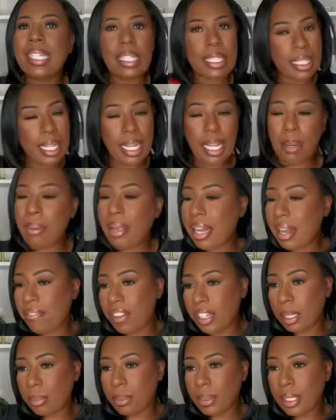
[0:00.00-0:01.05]
they got to pay that
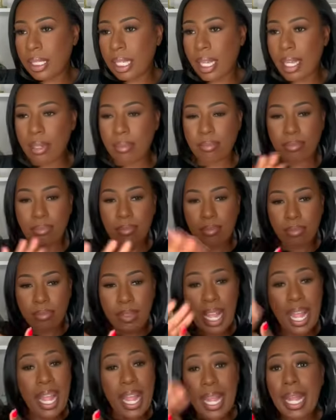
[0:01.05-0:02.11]
fifty percent.
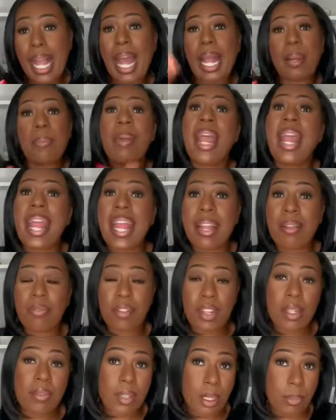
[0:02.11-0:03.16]
They got to pay
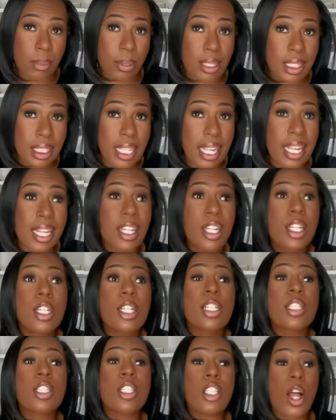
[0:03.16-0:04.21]
fifty percent.
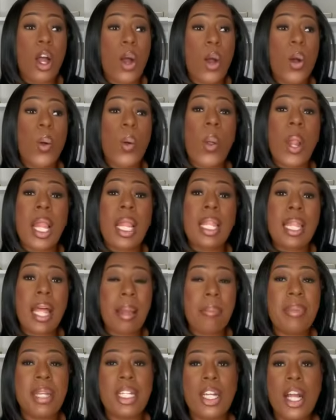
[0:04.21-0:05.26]
So
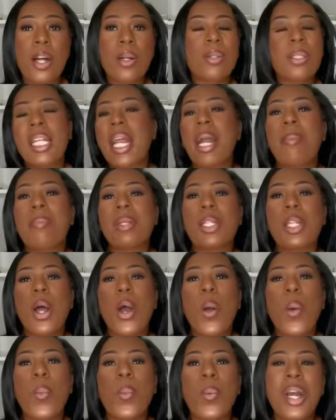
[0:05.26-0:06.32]
let me know down
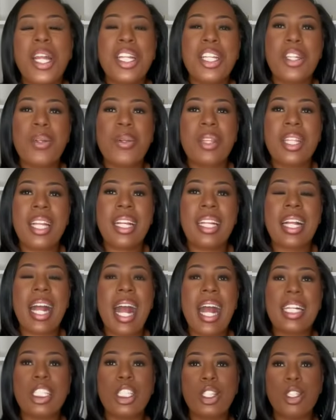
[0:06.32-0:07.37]
below, what do you think,
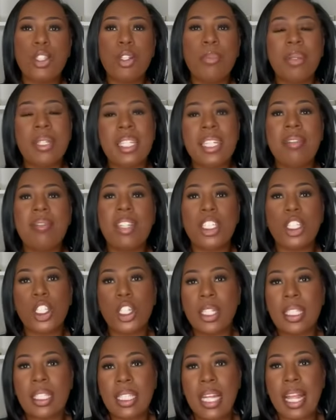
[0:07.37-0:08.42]
guys? Do you believe that your
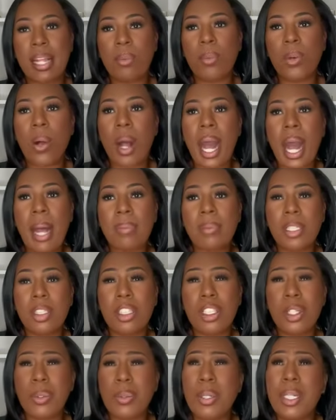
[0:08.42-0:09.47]
state will opt
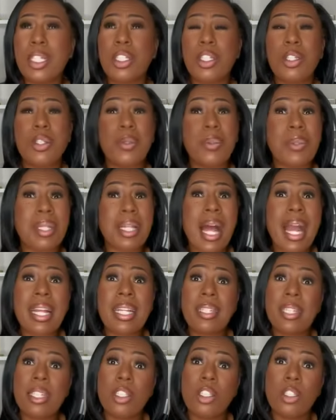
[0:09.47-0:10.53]
into it? Do you like
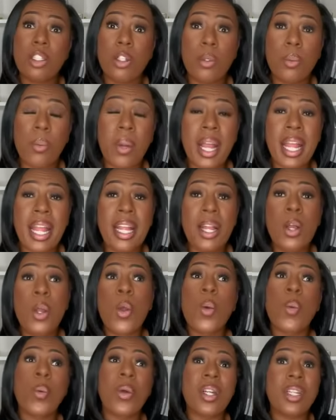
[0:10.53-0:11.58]
this new way
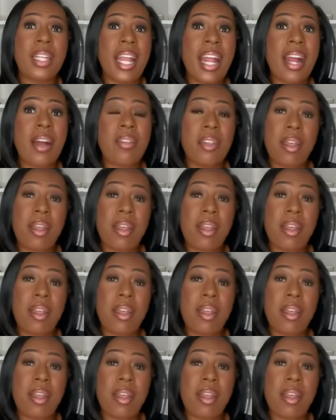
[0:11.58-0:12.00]
where now